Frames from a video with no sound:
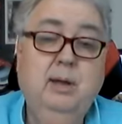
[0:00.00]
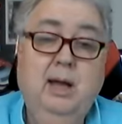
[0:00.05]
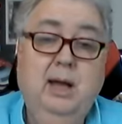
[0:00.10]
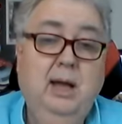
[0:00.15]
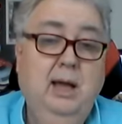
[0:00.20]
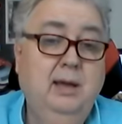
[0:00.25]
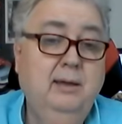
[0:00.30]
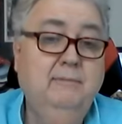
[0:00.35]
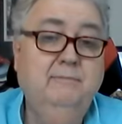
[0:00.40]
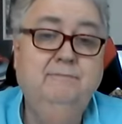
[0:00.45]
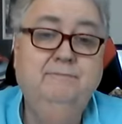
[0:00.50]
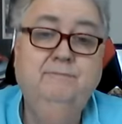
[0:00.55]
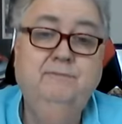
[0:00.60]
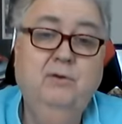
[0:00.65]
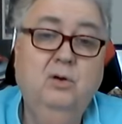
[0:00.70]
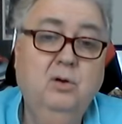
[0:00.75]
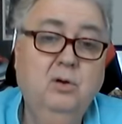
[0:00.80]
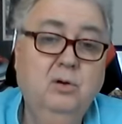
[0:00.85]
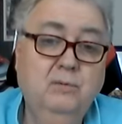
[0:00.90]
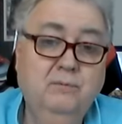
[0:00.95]
I'm
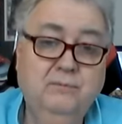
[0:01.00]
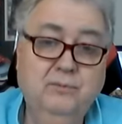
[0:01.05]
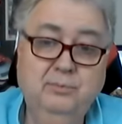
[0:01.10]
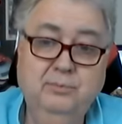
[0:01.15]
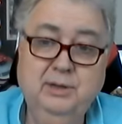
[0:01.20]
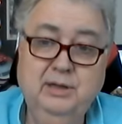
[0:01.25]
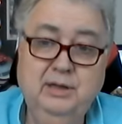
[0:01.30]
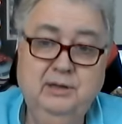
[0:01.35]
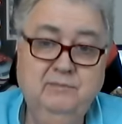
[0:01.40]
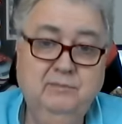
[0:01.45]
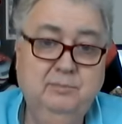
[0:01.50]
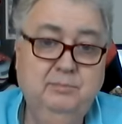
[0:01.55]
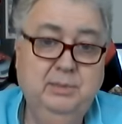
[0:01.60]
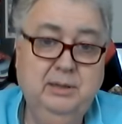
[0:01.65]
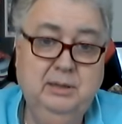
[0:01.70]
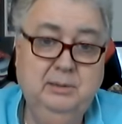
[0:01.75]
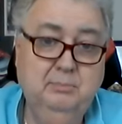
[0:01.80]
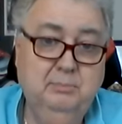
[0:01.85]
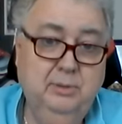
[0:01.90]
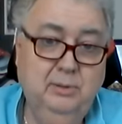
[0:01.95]
far from even
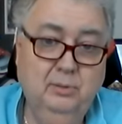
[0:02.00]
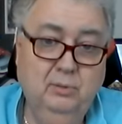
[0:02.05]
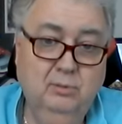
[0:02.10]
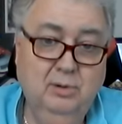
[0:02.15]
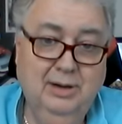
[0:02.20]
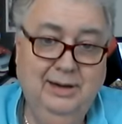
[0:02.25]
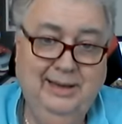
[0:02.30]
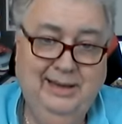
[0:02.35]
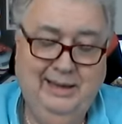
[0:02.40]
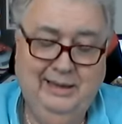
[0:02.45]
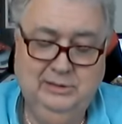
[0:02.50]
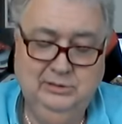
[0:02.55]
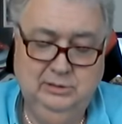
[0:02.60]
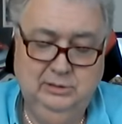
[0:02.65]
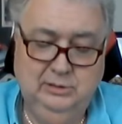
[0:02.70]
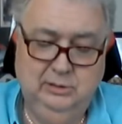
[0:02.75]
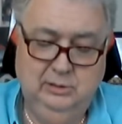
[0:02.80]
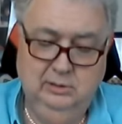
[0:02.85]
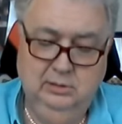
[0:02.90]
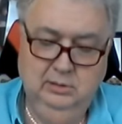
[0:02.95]
being middle class,
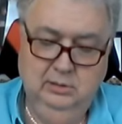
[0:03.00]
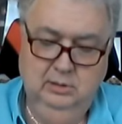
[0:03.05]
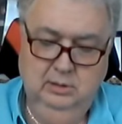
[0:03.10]
y'all.